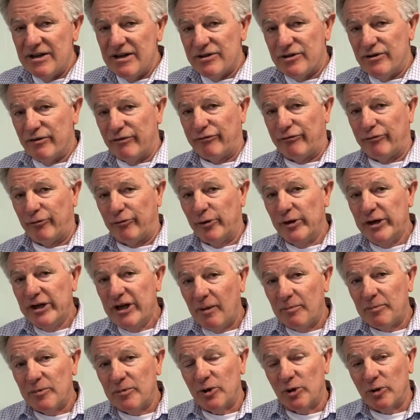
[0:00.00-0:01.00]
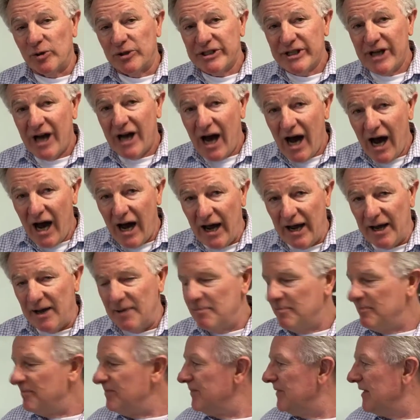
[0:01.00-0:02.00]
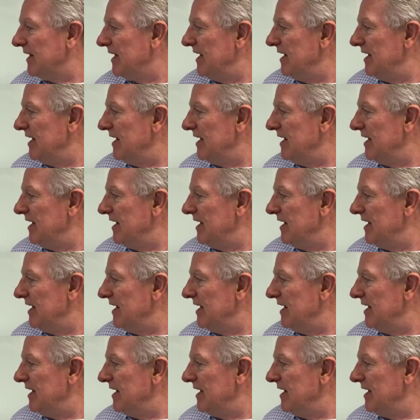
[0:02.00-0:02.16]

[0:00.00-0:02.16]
to free up your time